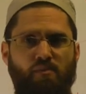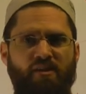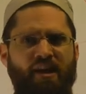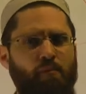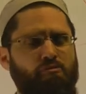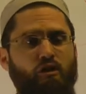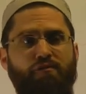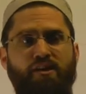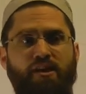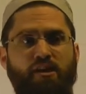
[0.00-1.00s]
Now,
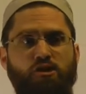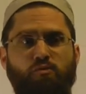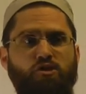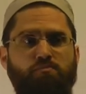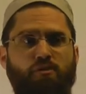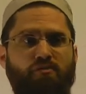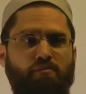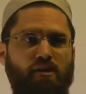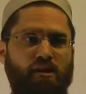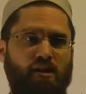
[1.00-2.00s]
prophet in English, what does prophet
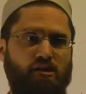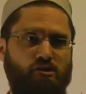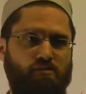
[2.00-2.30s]
mean in English?